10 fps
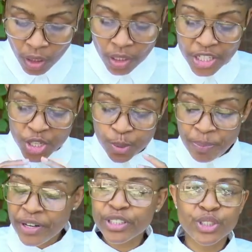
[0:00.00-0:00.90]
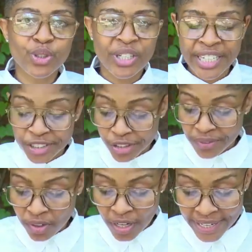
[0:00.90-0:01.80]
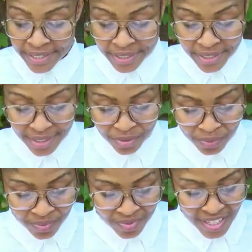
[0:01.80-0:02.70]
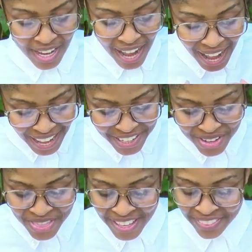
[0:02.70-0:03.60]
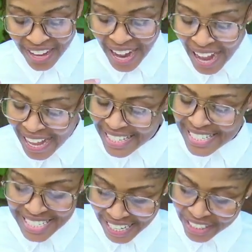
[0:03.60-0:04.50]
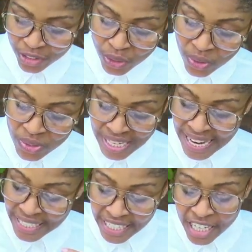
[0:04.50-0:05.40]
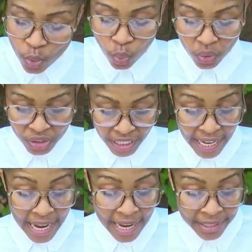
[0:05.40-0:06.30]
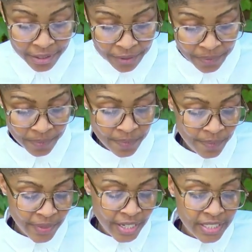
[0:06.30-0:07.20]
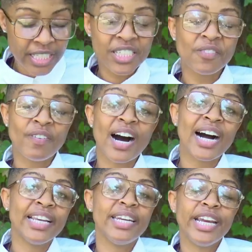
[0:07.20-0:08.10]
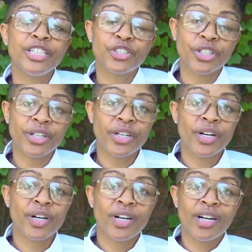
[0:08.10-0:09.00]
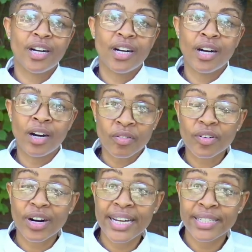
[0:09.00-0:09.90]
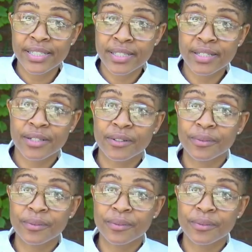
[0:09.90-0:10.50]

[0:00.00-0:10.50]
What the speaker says: The spiritual nature of Christ, higher than the highest angels and equal to God. The divine nature of Christ.